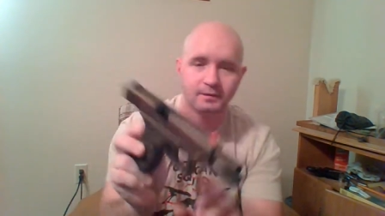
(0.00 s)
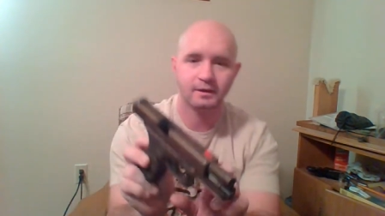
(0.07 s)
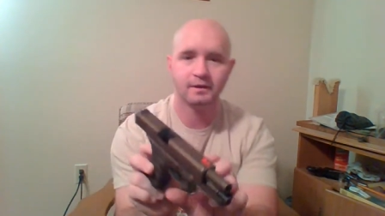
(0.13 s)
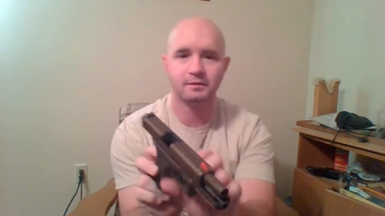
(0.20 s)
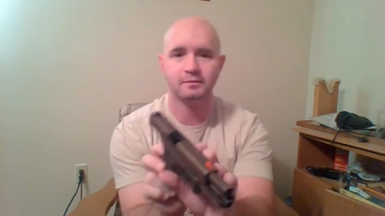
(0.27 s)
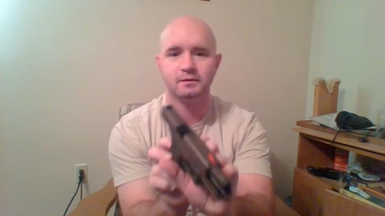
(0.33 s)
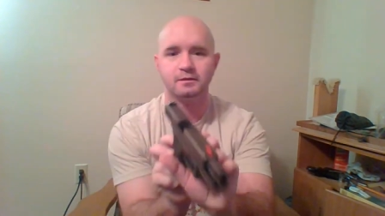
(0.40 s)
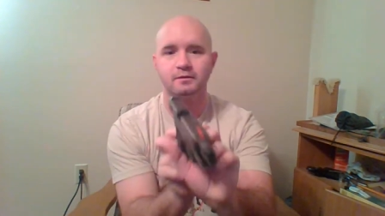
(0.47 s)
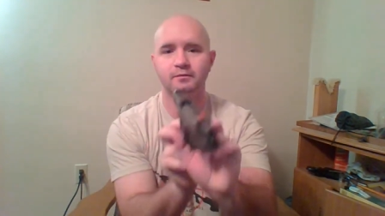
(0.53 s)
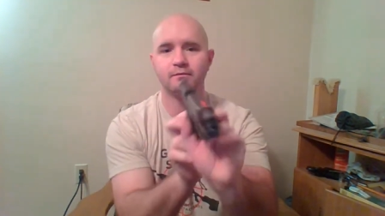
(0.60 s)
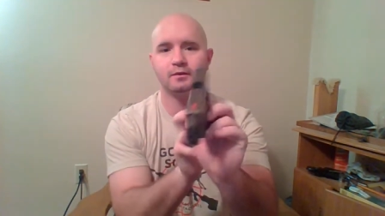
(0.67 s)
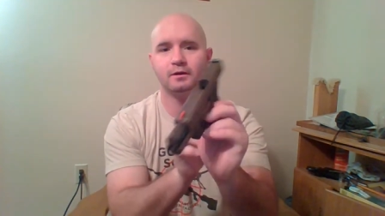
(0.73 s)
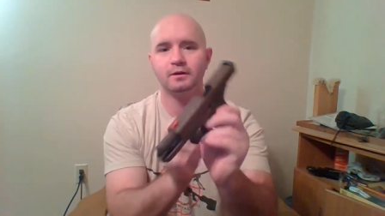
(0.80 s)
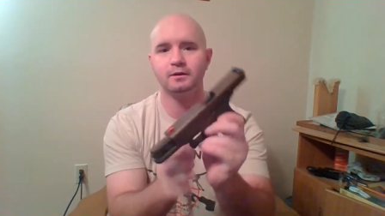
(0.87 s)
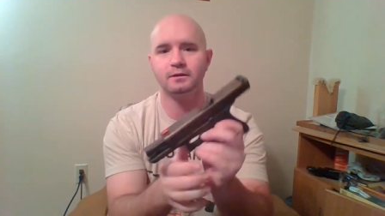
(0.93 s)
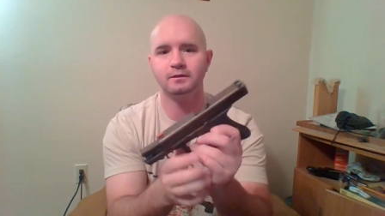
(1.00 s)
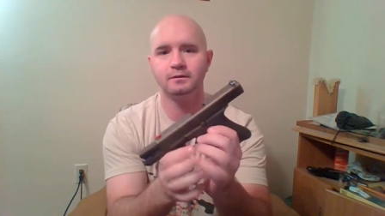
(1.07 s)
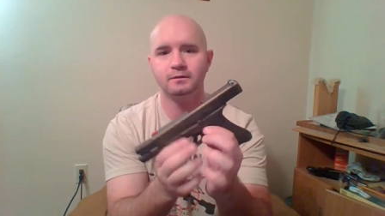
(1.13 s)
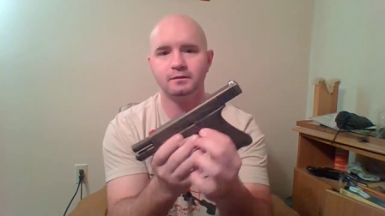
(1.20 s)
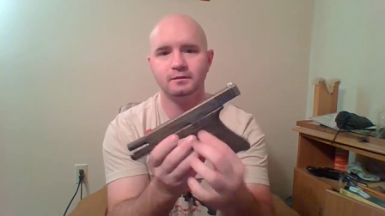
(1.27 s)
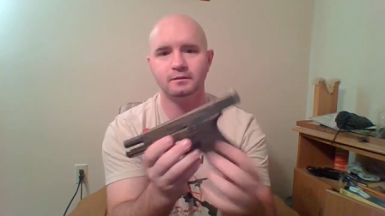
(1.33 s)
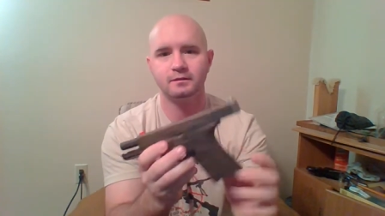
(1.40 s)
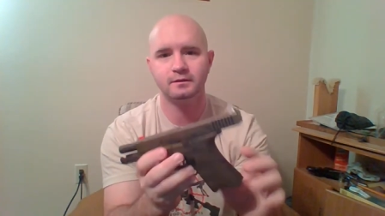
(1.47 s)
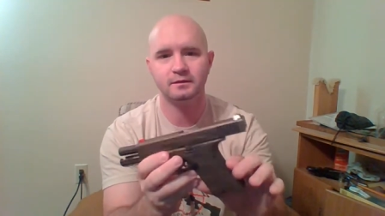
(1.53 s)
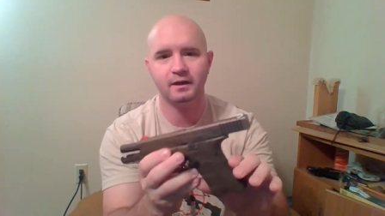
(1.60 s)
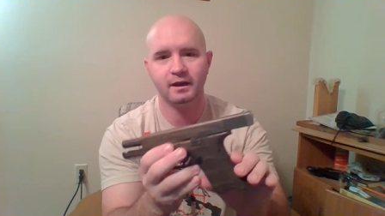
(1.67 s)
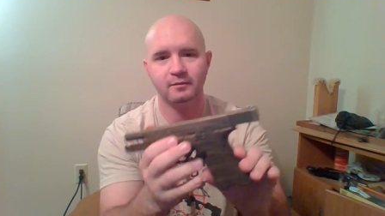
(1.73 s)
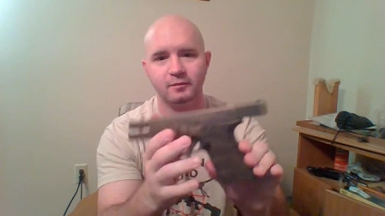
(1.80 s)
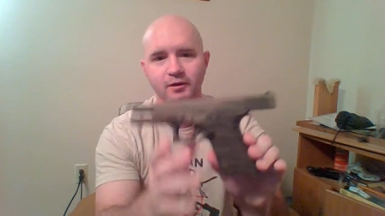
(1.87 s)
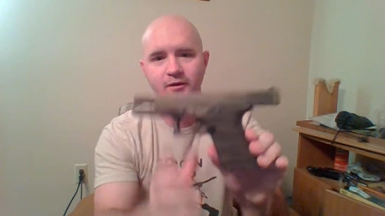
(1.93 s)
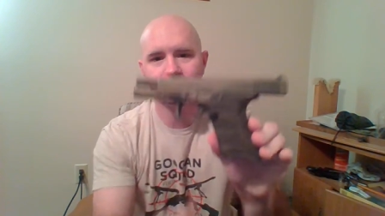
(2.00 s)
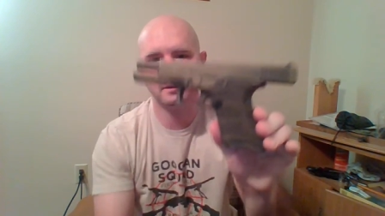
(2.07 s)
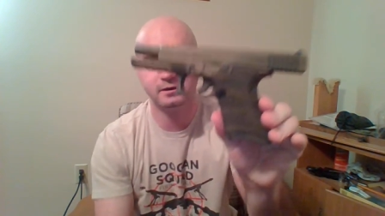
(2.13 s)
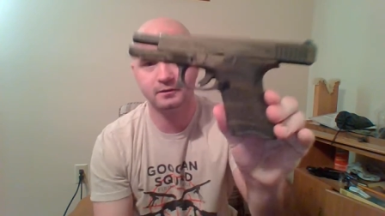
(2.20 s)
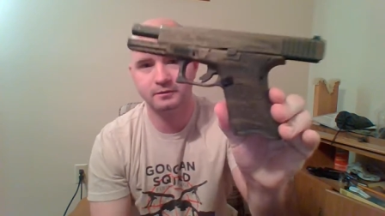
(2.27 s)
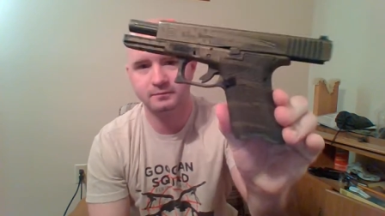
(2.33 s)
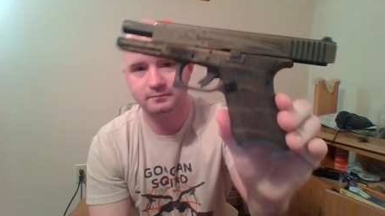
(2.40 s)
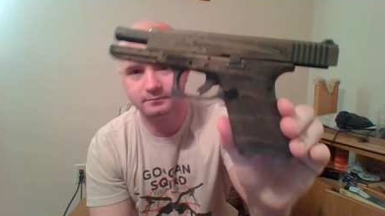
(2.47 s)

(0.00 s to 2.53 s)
that has been converted to 9mm.